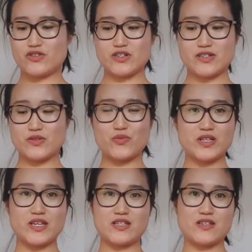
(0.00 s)
just
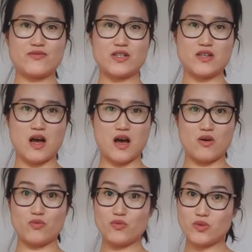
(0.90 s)
within even
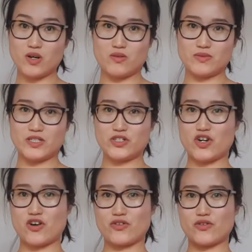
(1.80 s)
uh, oolong, the
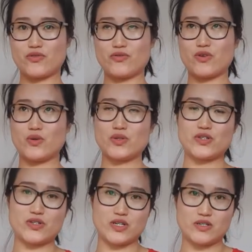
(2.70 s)
darker
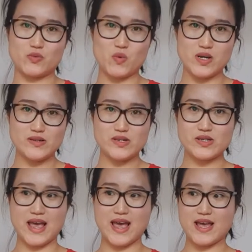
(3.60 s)
roasted
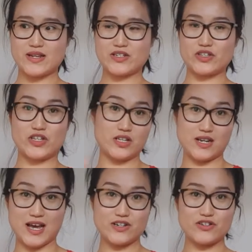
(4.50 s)
ones and the
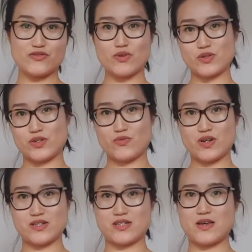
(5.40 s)
lighter roasted
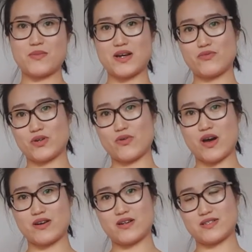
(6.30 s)
ones, they might
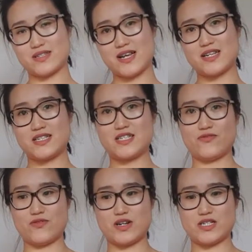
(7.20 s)
require a slightly
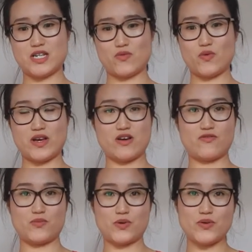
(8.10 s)
different way
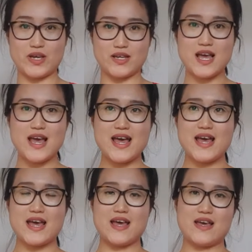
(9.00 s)
of brewing.
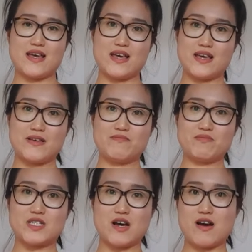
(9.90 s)

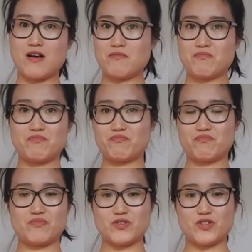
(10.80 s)
And um,
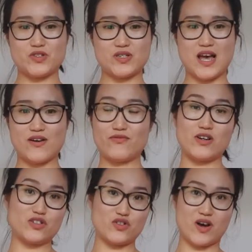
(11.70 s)
just have
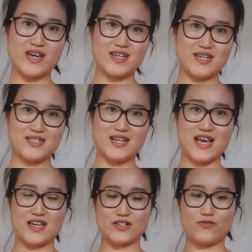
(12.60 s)
fun trying it
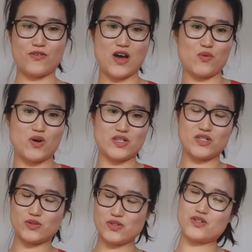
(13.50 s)
and find what
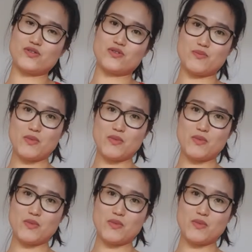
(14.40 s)
suits you